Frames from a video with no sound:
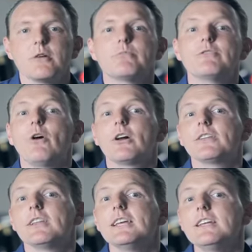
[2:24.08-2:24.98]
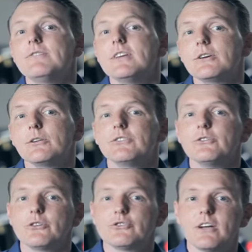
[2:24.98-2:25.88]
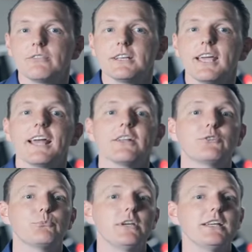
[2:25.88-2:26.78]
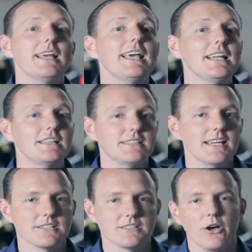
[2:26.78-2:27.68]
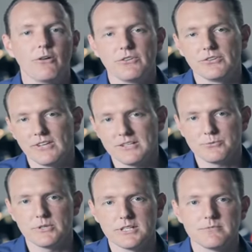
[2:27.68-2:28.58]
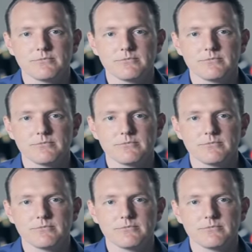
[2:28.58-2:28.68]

provided the lead vehicle is not travelling at a speed in excess of the set speed.